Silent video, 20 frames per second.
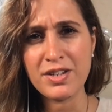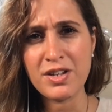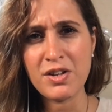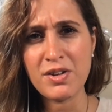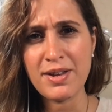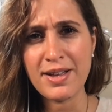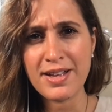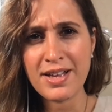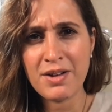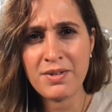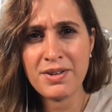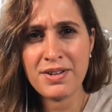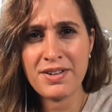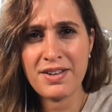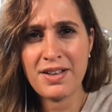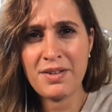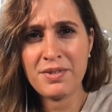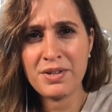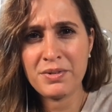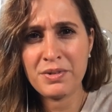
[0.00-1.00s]
Like I
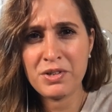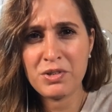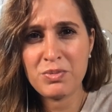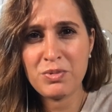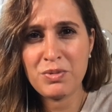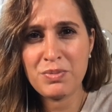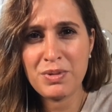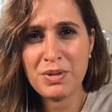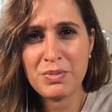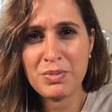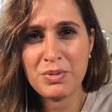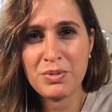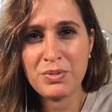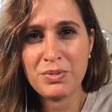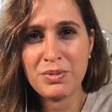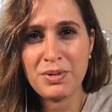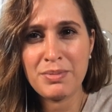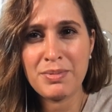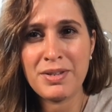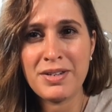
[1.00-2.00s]
want to reach more people.
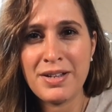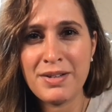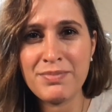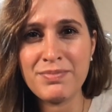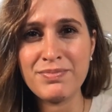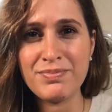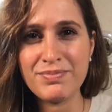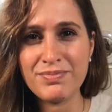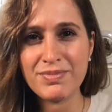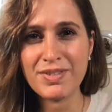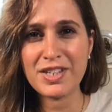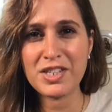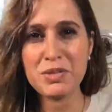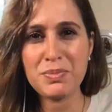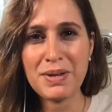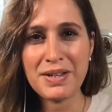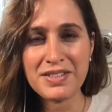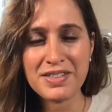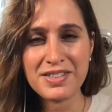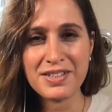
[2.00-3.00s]
I mean, I'm
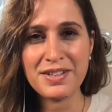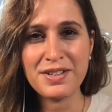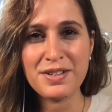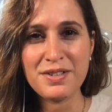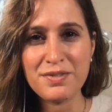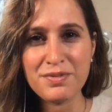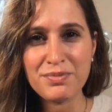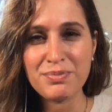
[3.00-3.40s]
expensive,